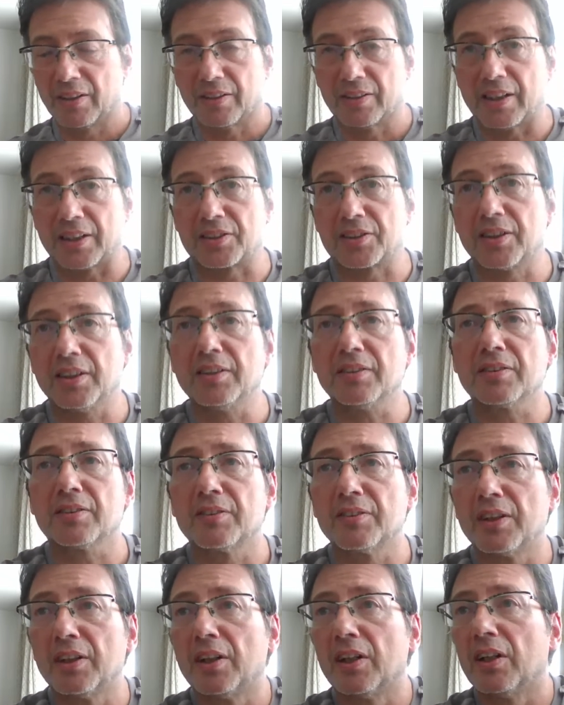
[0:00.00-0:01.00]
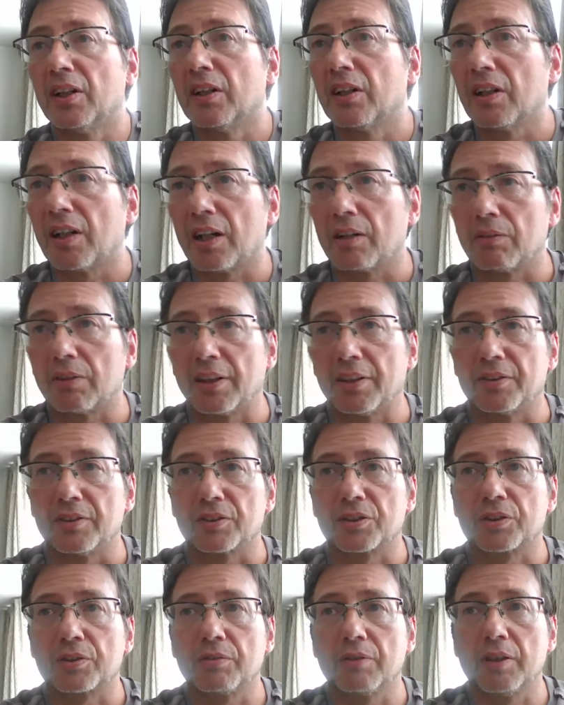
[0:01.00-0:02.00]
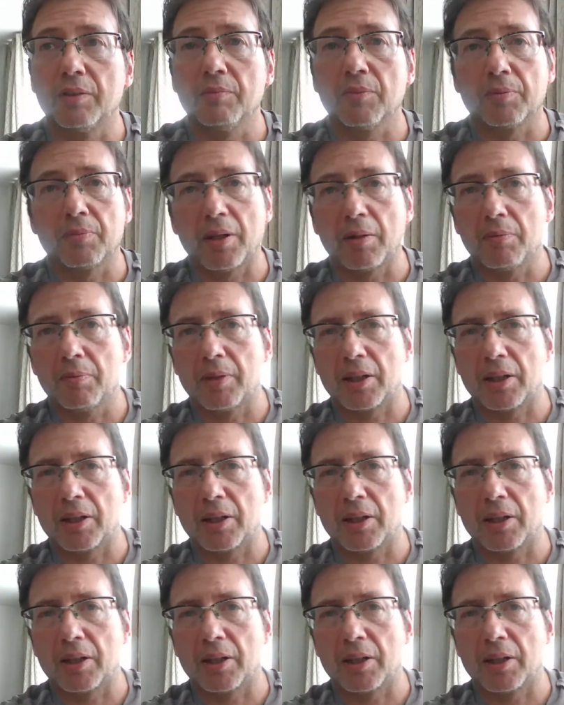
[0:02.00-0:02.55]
That's it. I will end the stream and maybe